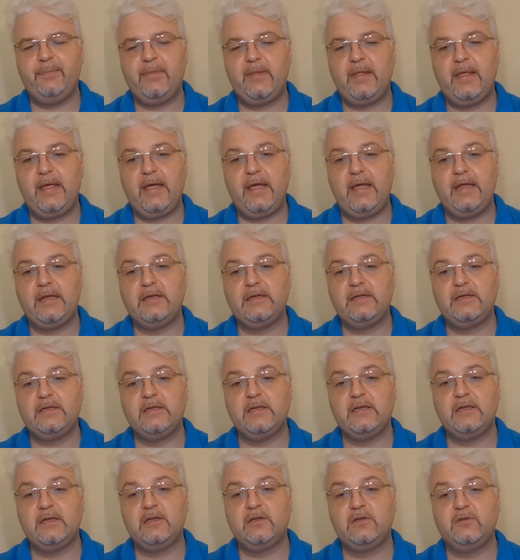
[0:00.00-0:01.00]
and
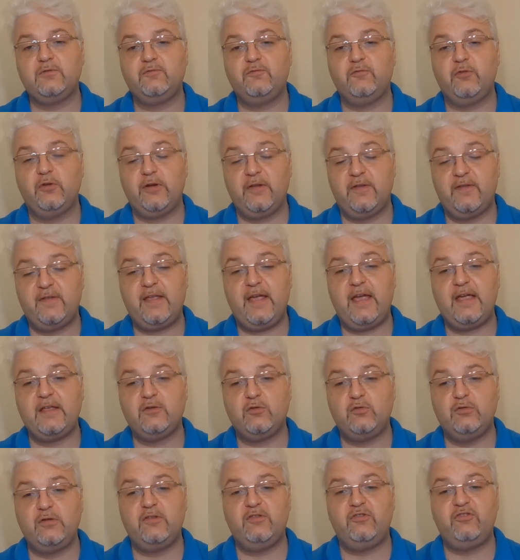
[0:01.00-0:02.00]
for the state
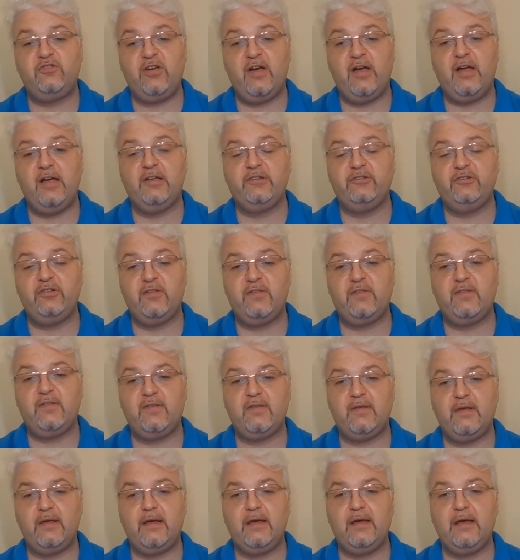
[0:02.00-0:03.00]
to discharge
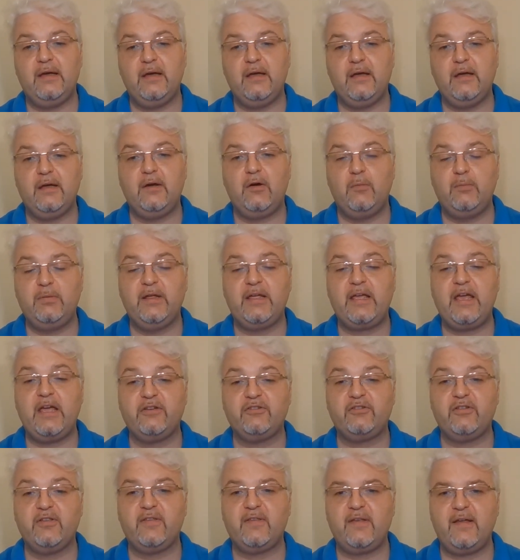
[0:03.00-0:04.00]
its
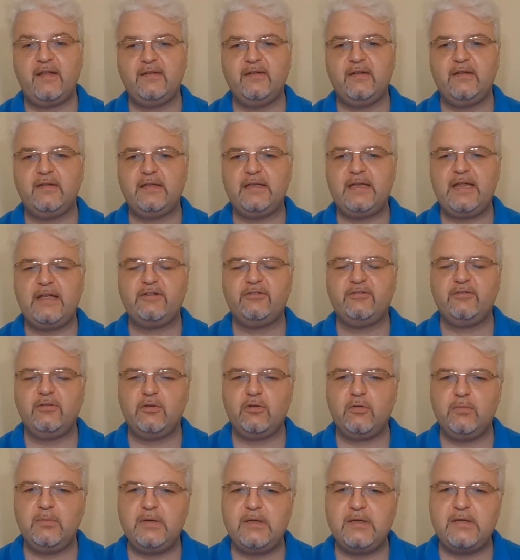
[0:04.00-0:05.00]
obligations under international
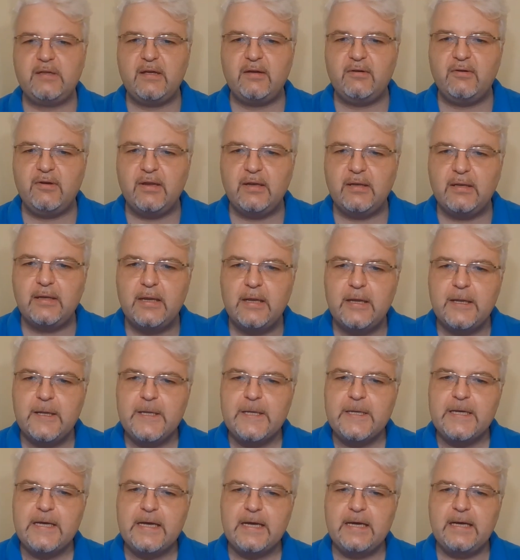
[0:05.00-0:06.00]
humanitarian
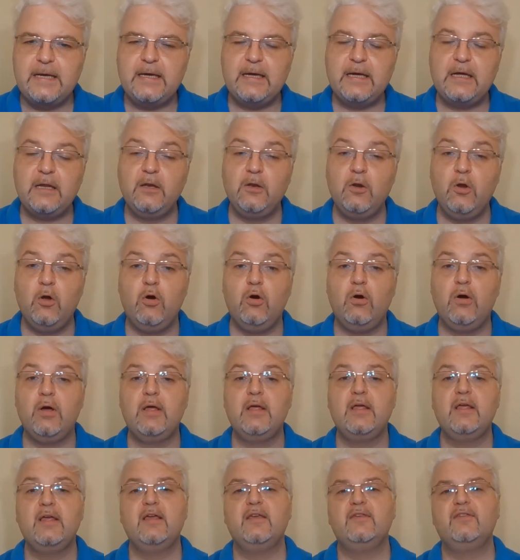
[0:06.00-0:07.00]
law.
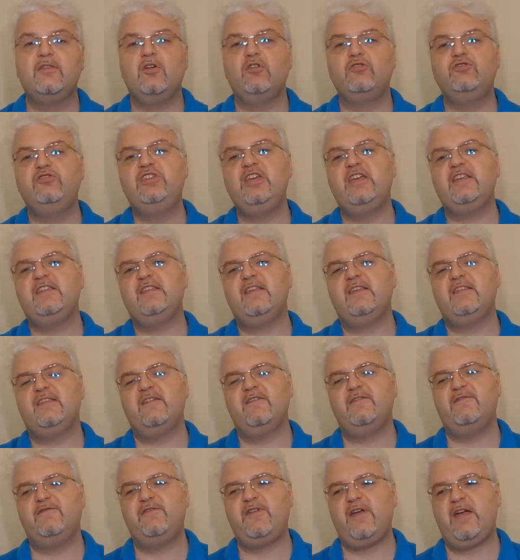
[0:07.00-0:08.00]
So this is
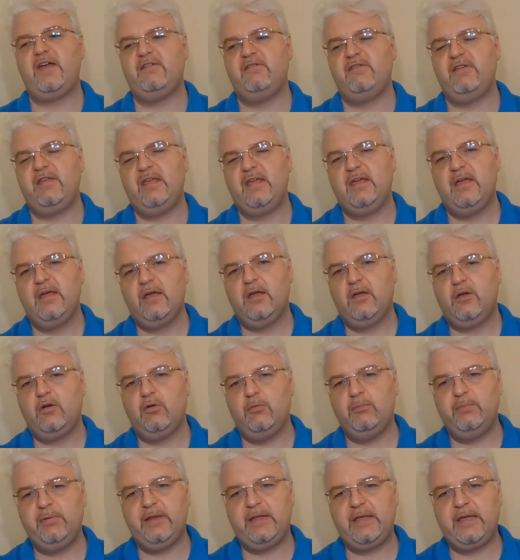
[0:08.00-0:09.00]
a very
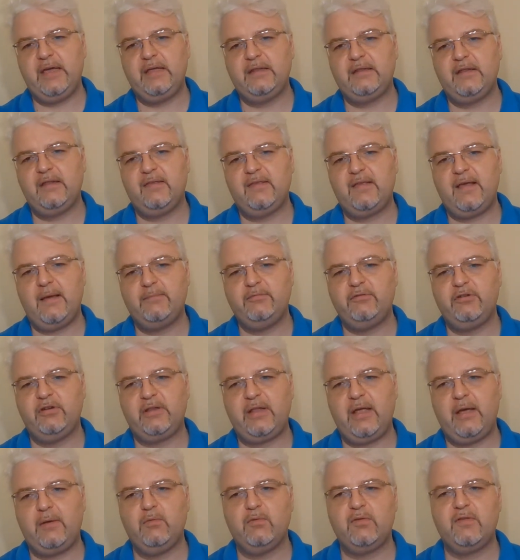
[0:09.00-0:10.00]
complicated
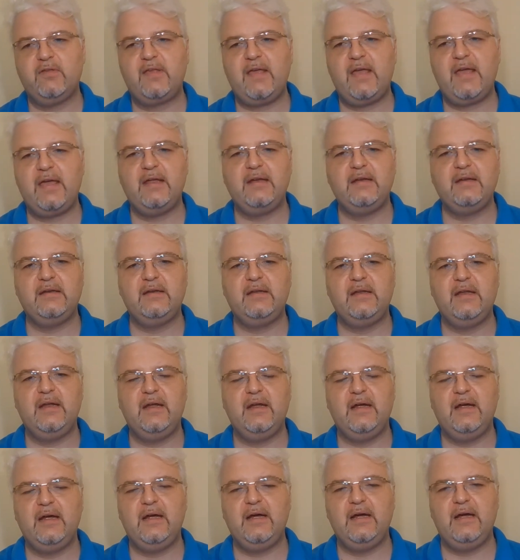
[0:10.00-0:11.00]
subject, I would say, and
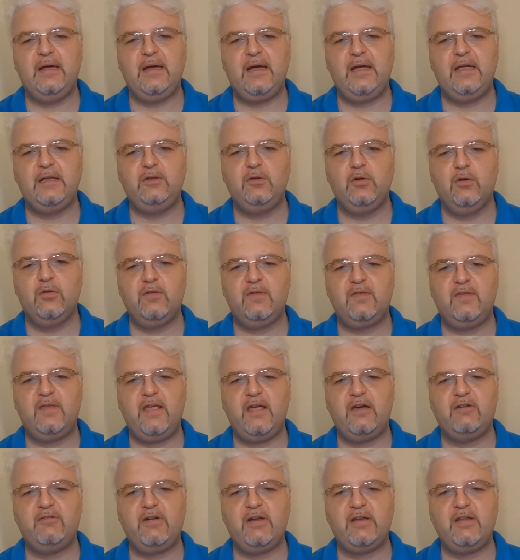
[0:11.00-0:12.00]
I don't see
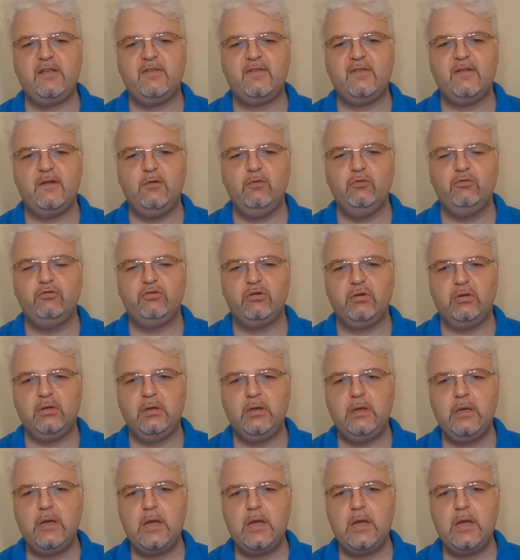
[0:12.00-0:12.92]
a ready solution